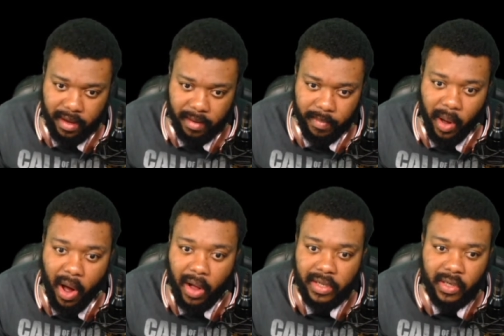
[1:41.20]
but
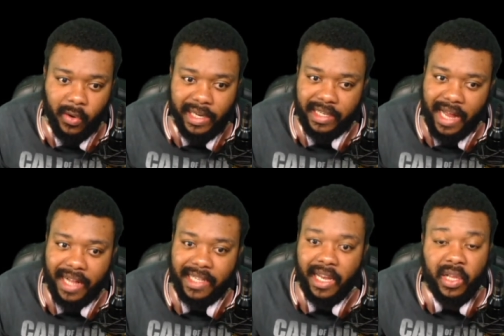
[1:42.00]
also he's
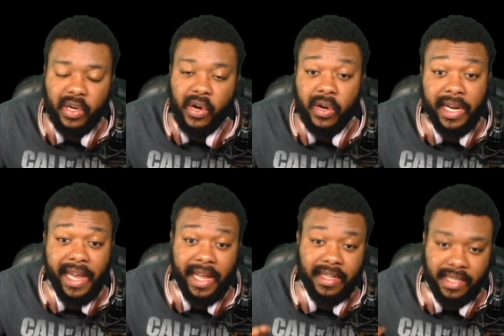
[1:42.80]
not telling her the
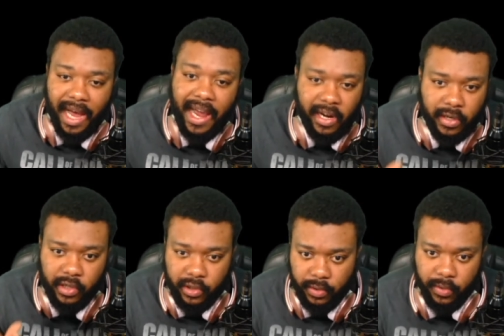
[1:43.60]
entire
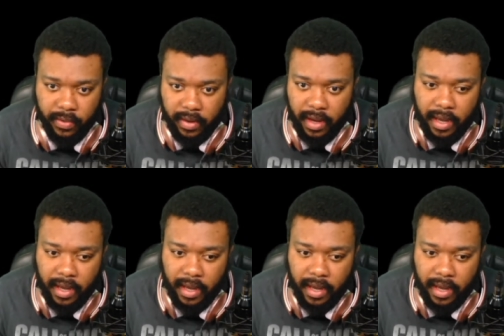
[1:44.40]
truth.